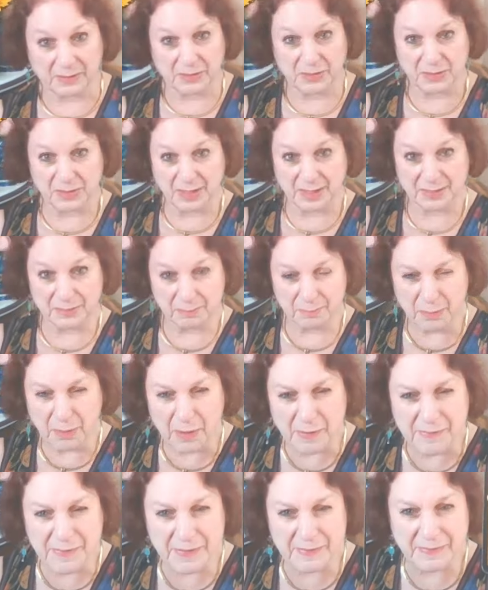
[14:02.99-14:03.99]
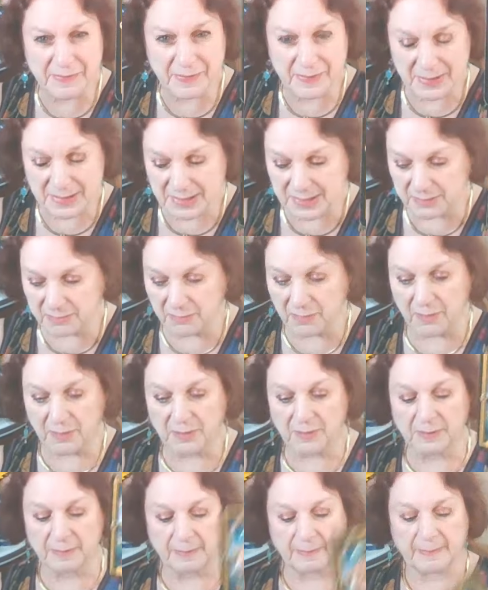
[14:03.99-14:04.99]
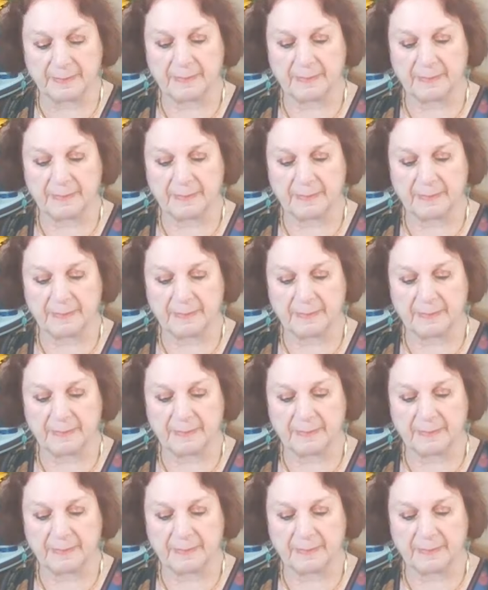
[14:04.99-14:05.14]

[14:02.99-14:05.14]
She's perfect for this role.